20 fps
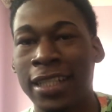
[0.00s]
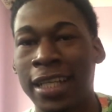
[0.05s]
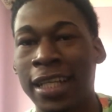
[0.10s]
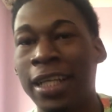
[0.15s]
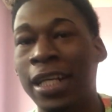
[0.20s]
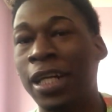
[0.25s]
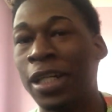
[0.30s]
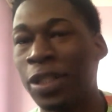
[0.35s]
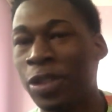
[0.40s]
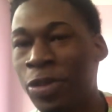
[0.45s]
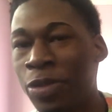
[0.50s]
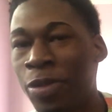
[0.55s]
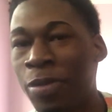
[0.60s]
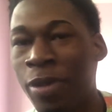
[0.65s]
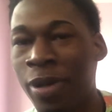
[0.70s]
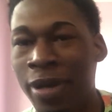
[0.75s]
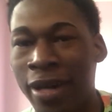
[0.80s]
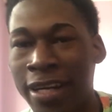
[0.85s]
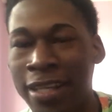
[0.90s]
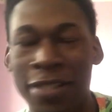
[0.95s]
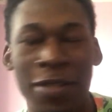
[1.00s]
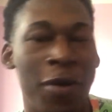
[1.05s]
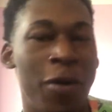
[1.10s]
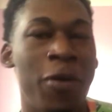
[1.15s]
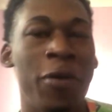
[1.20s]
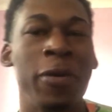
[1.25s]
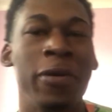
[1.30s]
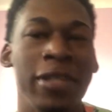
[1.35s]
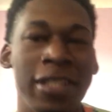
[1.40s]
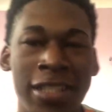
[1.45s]
in October, right? So
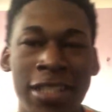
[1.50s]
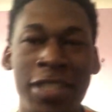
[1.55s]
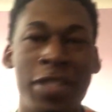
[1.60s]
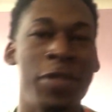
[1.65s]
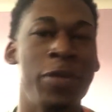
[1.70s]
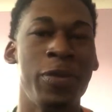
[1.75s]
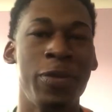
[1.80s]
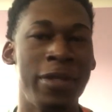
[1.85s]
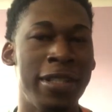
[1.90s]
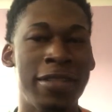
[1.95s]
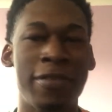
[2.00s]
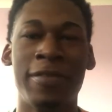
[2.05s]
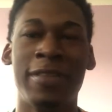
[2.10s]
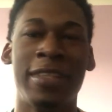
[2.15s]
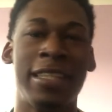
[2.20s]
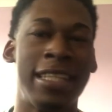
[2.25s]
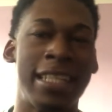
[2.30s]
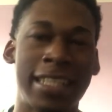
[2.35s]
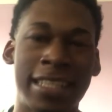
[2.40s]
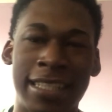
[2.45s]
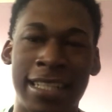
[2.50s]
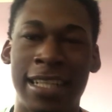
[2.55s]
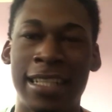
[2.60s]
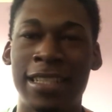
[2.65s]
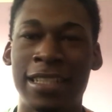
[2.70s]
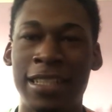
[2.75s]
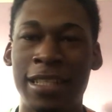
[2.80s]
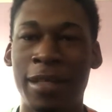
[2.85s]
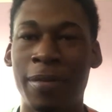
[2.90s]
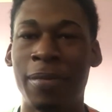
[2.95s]
how did you even get a
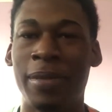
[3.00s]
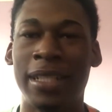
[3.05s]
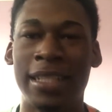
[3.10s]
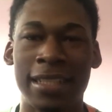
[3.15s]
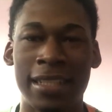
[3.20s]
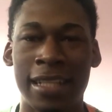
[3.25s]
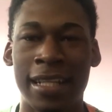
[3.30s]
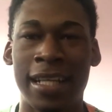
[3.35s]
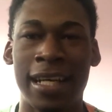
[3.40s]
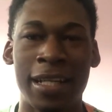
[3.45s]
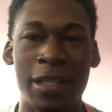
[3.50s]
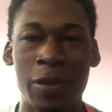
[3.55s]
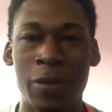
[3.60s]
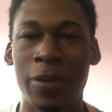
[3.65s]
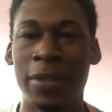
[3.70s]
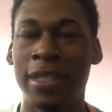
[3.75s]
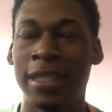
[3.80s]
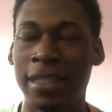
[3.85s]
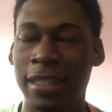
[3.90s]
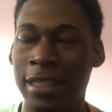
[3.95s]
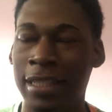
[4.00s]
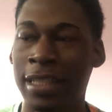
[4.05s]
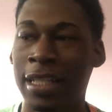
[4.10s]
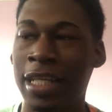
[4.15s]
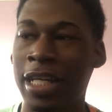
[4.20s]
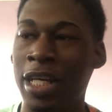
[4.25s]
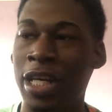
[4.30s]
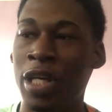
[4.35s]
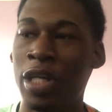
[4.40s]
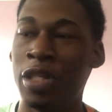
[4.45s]
job letter that quickly?
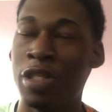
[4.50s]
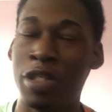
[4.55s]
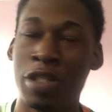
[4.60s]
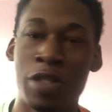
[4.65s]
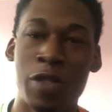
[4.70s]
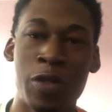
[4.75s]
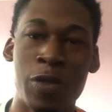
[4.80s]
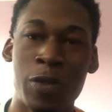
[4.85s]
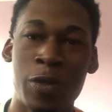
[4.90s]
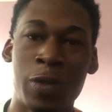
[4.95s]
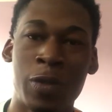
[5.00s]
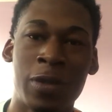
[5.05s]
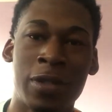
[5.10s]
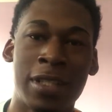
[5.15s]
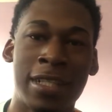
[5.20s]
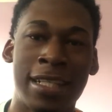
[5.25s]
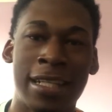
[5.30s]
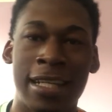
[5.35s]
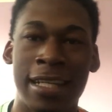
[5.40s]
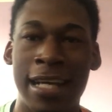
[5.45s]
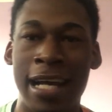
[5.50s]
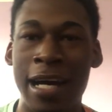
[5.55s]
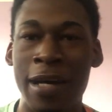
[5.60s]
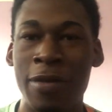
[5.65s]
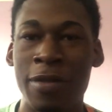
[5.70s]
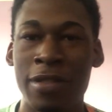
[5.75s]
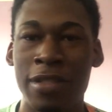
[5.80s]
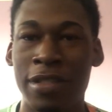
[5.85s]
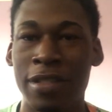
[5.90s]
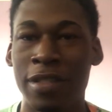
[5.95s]
So that
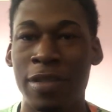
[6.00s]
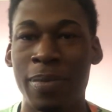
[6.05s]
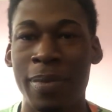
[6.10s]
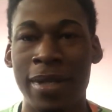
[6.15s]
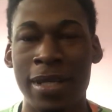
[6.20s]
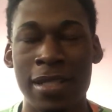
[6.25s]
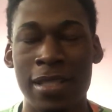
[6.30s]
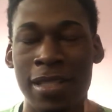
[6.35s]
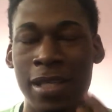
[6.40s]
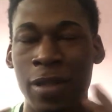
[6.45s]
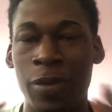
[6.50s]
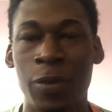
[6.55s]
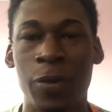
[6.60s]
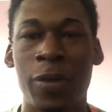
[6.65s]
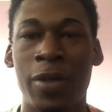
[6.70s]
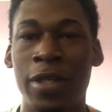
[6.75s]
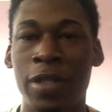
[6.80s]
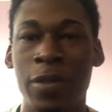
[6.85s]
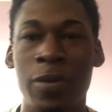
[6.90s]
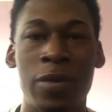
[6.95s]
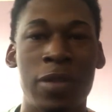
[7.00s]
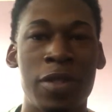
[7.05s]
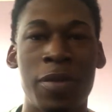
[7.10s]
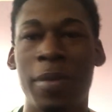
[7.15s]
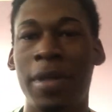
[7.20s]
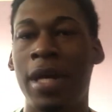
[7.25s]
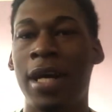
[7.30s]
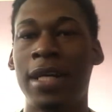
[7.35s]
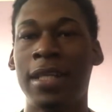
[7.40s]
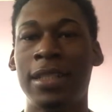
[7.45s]
was just based on who I knew, to
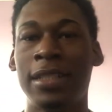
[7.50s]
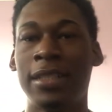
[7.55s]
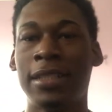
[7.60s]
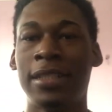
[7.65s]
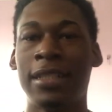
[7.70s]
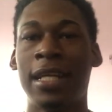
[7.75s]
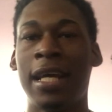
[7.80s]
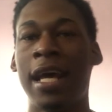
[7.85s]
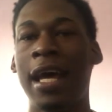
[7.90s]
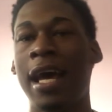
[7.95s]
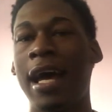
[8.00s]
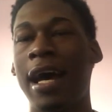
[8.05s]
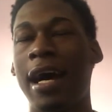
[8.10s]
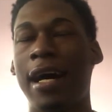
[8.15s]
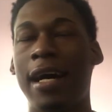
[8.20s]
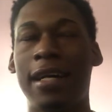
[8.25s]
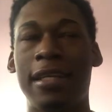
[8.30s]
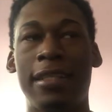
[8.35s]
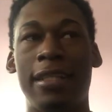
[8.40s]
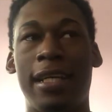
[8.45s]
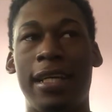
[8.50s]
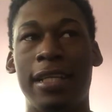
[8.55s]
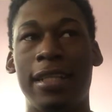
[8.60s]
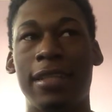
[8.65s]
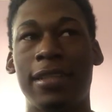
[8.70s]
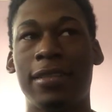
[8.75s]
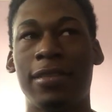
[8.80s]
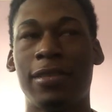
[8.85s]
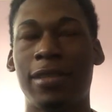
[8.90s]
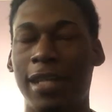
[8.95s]
be honest.
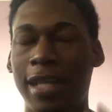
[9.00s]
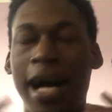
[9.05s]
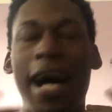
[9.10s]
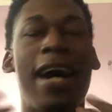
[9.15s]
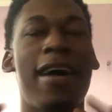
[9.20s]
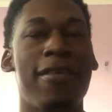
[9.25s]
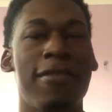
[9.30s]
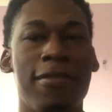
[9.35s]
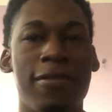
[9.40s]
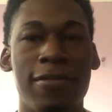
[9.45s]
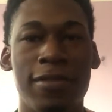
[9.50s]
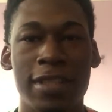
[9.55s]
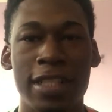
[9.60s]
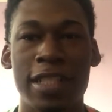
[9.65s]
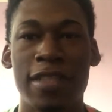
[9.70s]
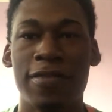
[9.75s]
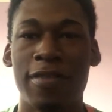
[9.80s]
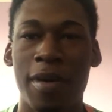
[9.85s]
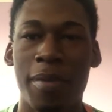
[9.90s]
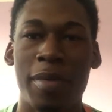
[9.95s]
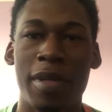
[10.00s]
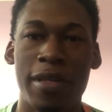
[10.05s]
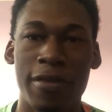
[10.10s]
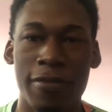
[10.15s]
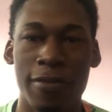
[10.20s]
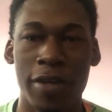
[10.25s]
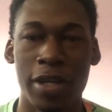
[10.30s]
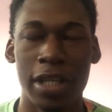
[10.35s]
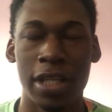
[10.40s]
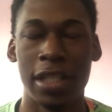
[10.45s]
I have this family
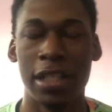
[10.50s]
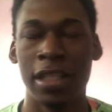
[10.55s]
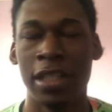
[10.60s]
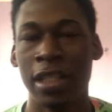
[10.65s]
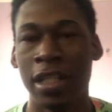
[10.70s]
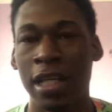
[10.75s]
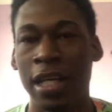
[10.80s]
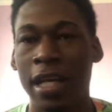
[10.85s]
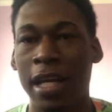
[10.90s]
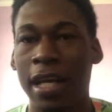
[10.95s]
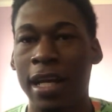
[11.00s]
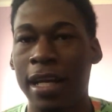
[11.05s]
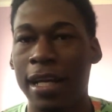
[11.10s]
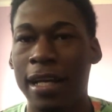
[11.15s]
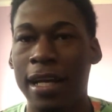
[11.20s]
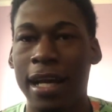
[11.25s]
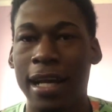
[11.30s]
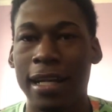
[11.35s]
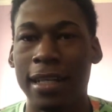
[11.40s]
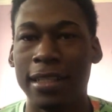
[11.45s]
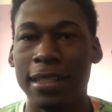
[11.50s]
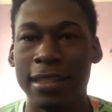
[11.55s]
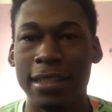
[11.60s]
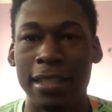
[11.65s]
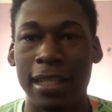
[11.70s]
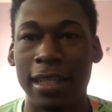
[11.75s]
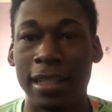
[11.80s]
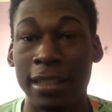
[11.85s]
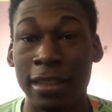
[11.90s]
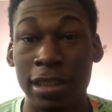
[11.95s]
friend that
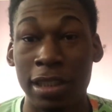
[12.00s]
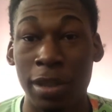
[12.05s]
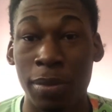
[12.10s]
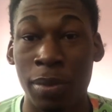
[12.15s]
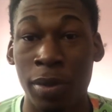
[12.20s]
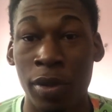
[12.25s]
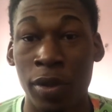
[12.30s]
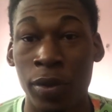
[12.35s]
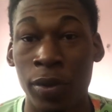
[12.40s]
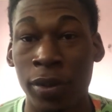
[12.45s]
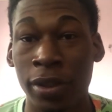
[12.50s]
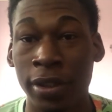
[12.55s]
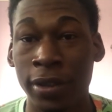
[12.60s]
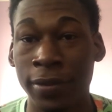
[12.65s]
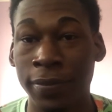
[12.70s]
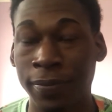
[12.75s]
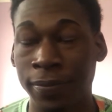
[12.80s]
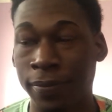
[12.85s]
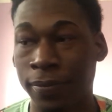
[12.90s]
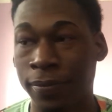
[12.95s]
is an entrepreneur.